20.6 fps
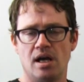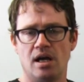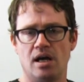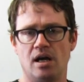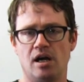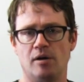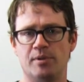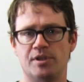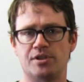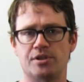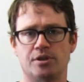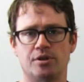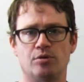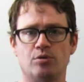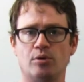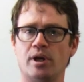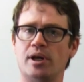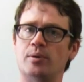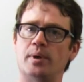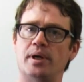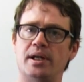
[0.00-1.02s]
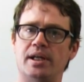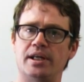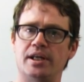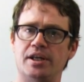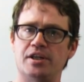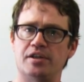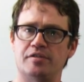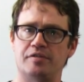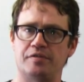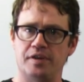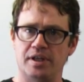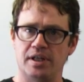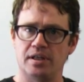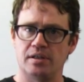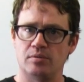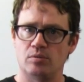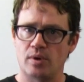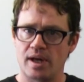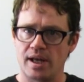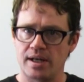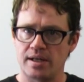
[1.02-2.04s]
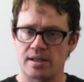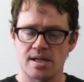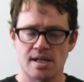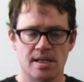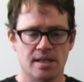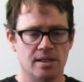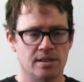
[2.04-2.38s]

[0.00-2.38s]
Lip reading: it's a great way to get your feet wet,